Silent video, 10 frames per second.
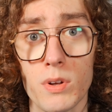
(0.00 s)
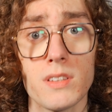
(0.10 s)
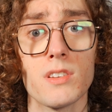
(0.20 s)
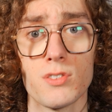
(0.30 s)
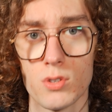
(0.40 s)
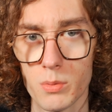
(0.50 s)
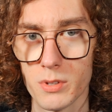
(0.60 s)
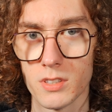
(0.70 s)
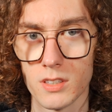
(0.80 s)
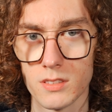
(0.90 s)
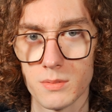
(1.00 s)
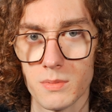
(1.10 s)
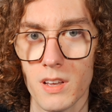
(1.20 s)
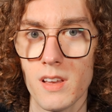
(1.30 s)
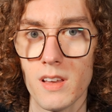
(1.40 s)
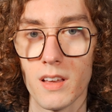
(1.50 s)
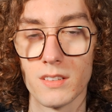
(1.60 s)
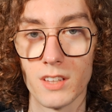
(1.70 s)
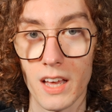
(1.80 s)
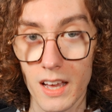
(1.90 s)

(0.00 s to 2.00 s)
distributed, and the